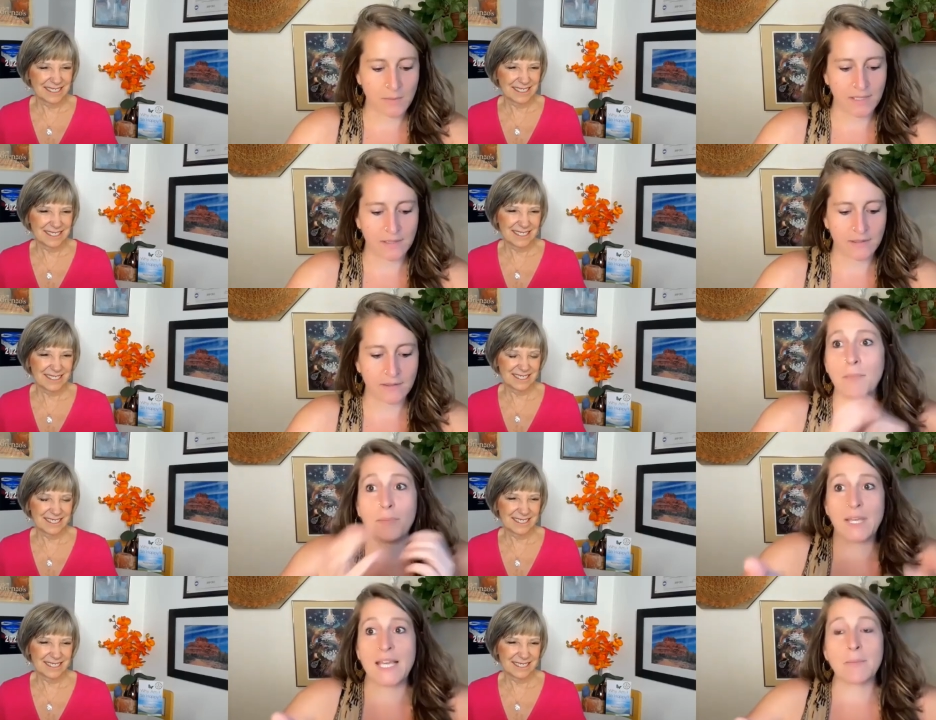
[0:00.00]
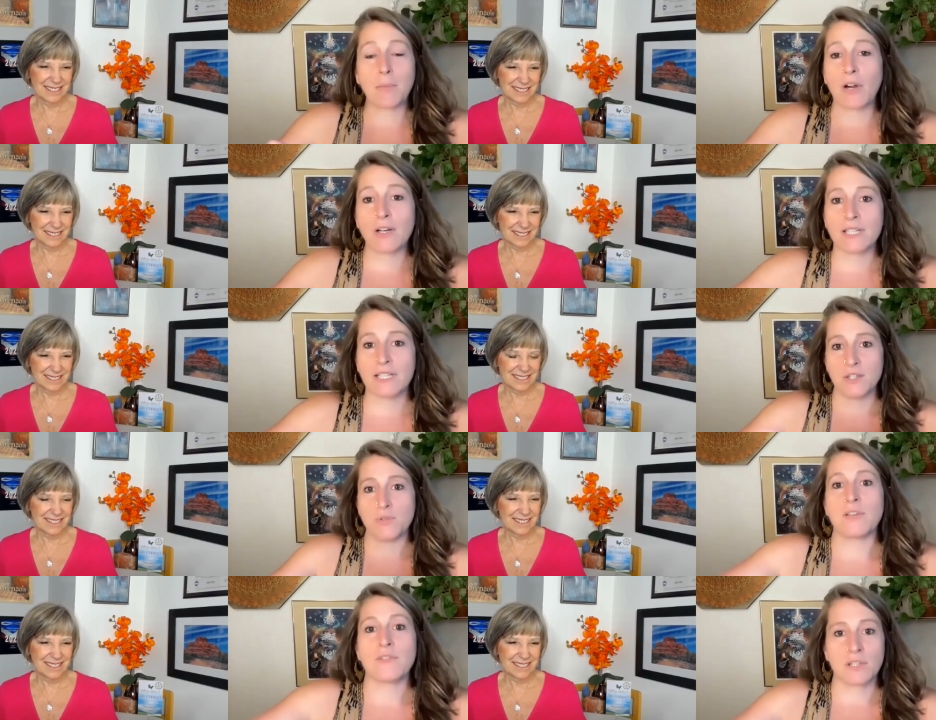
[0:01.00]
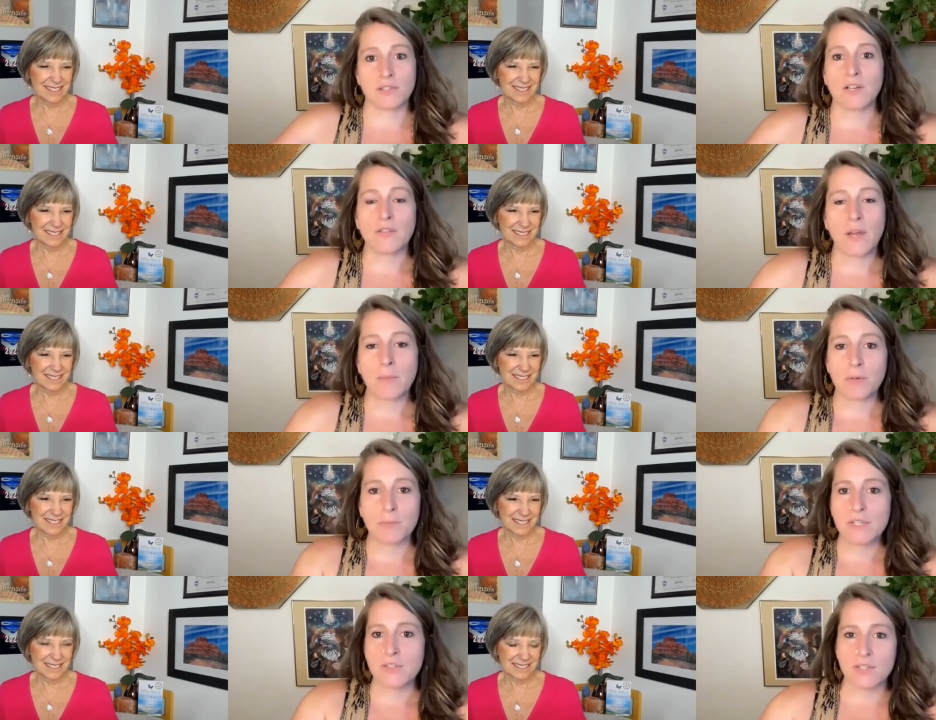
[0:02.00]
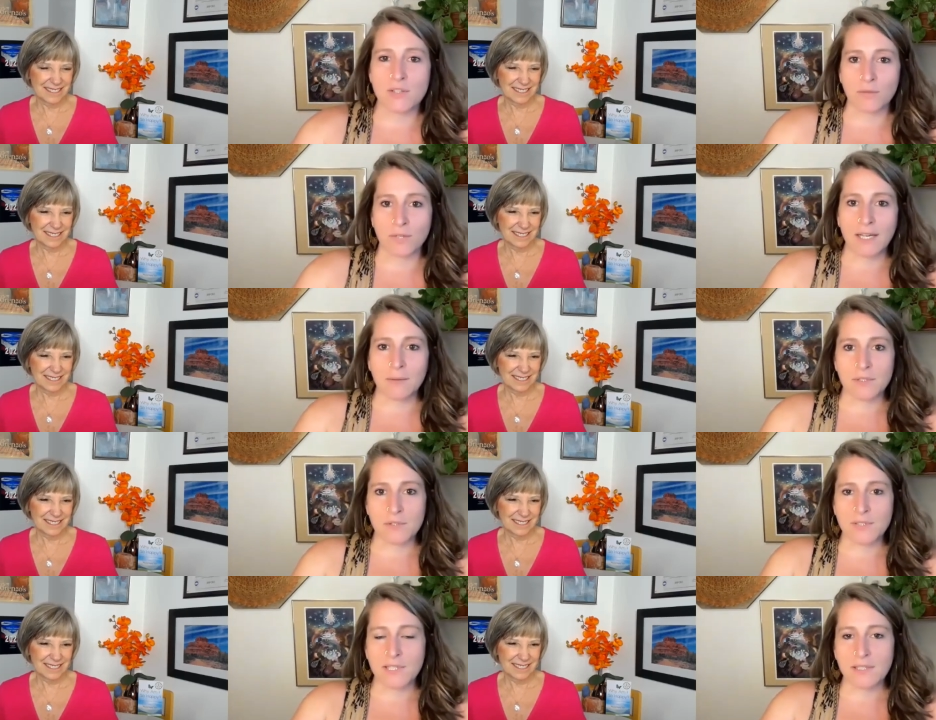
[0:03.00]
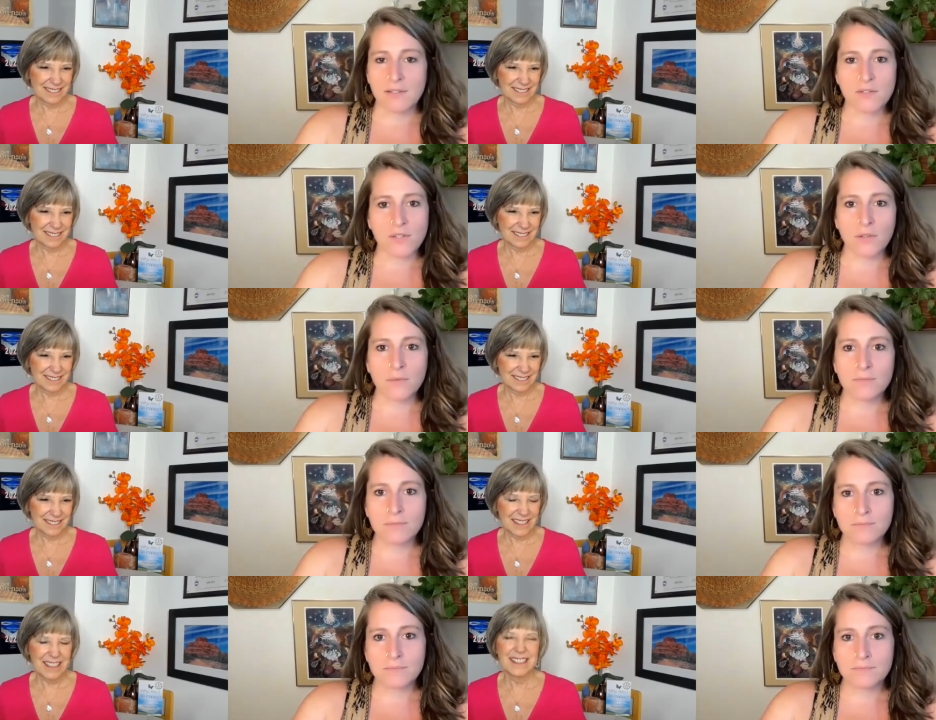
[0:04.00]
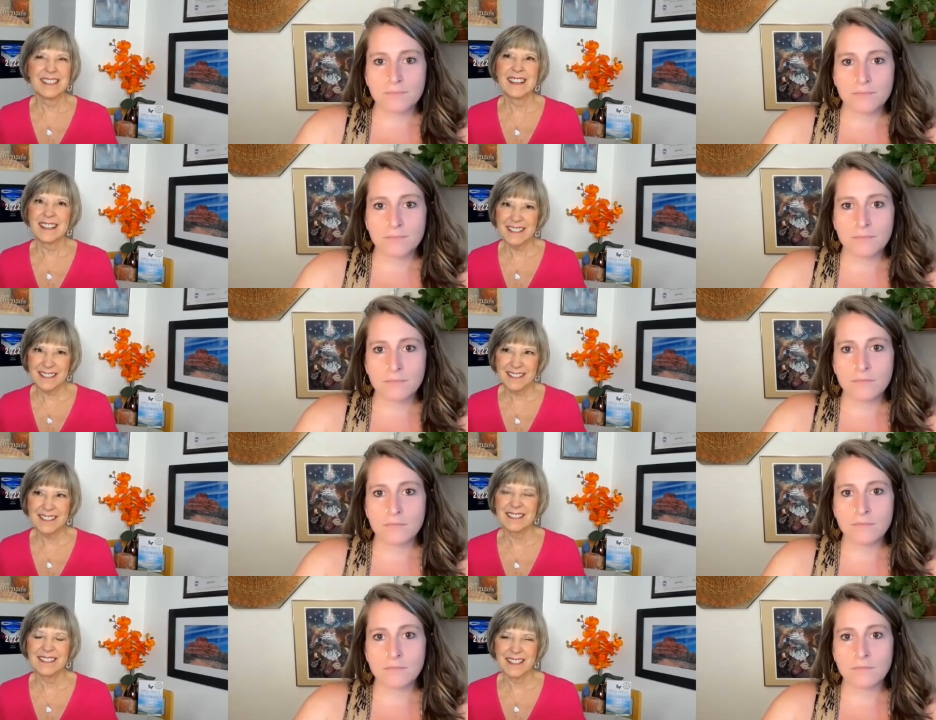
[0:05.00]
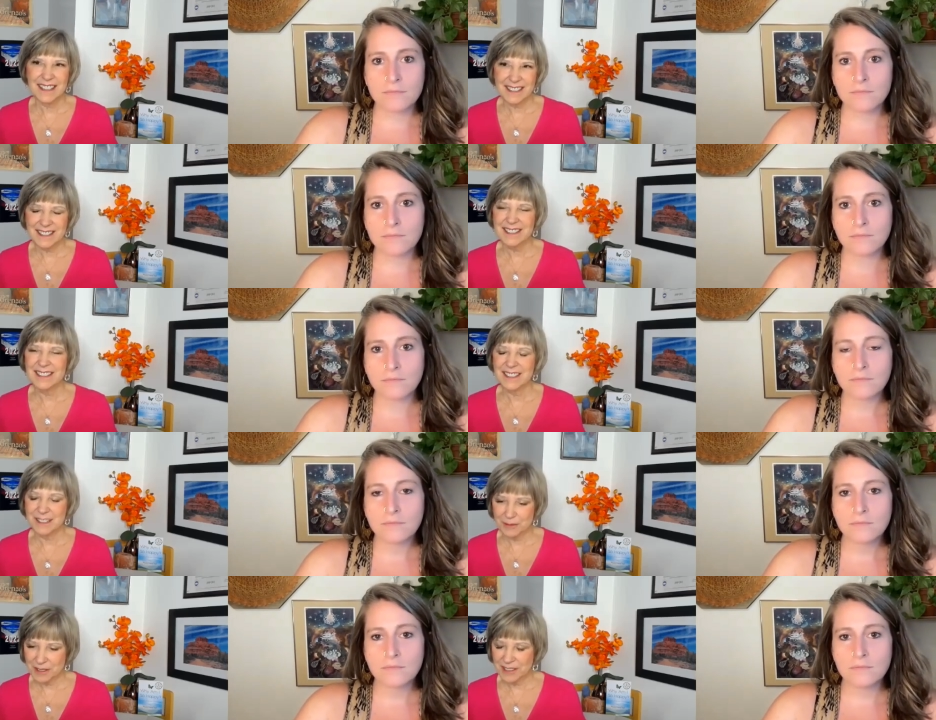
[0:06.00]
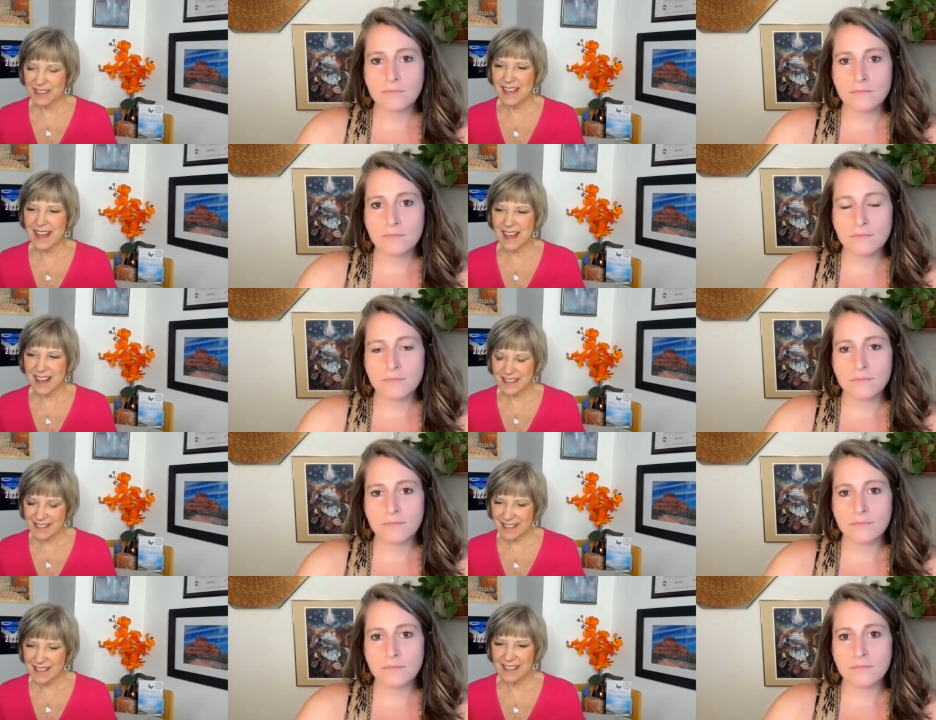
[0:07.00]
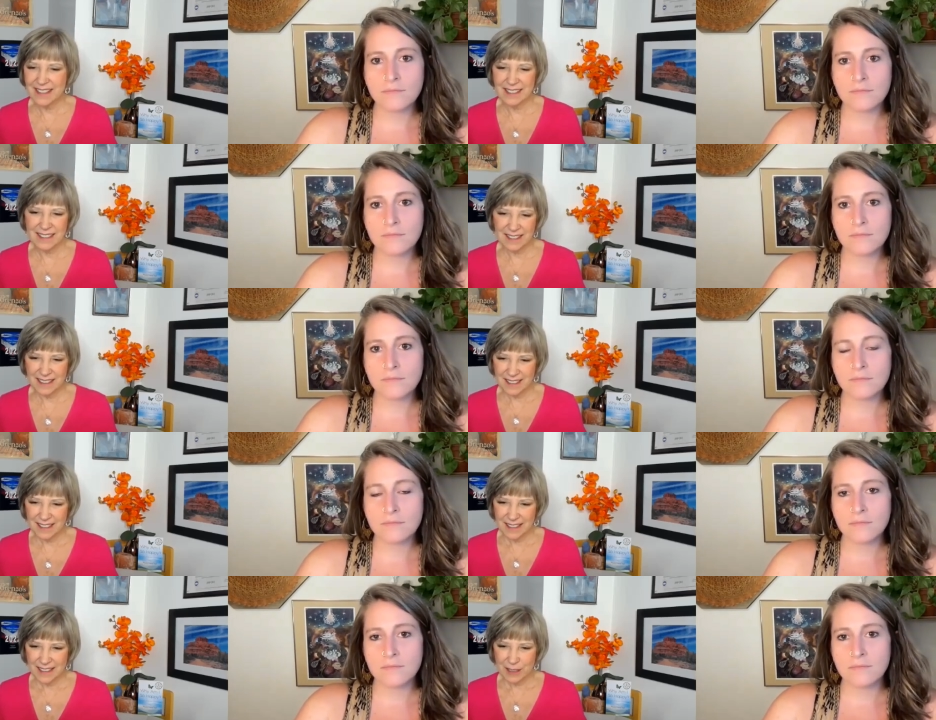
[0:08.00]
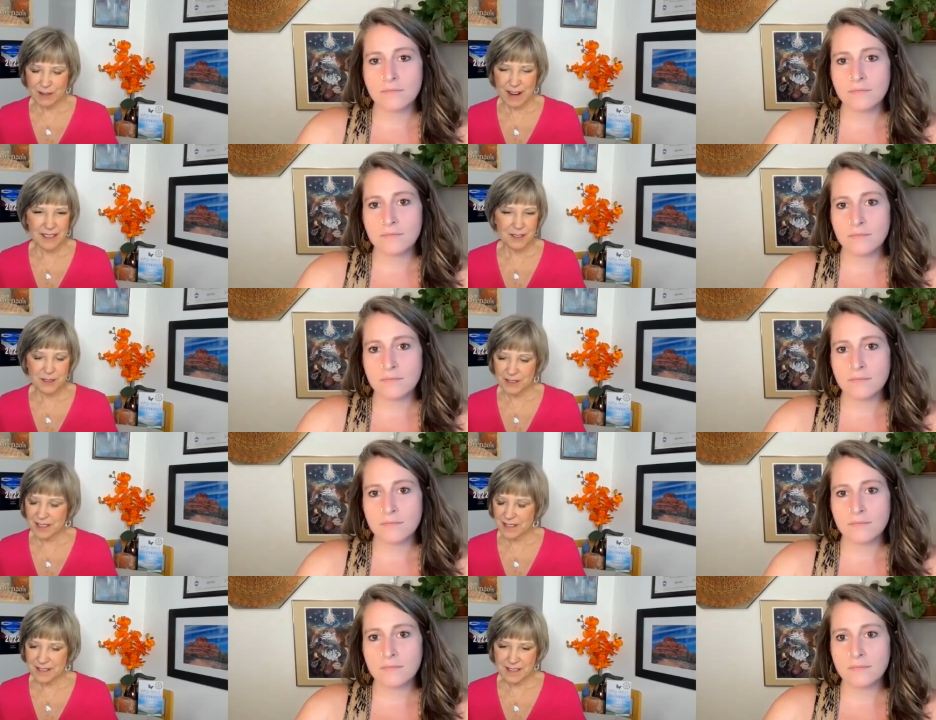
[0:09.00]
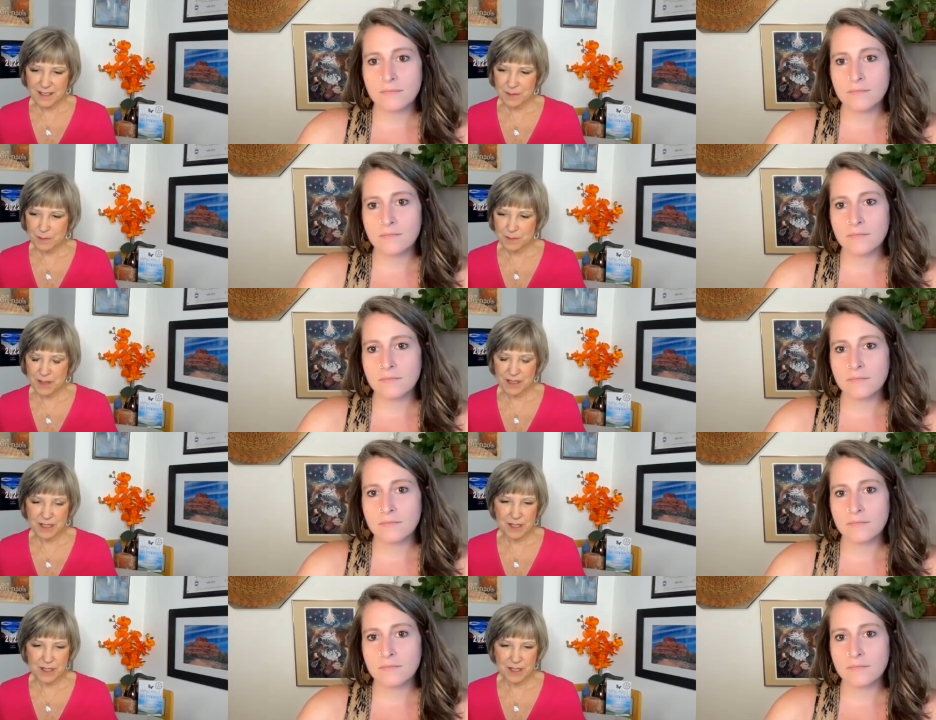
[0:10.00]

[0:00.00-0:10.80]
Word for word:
Speaker 1: been a key part in you giving yourself that permission to write. Would you say that's true?
Speaker 2: Yes, yes, it really has. And gratitude has just been a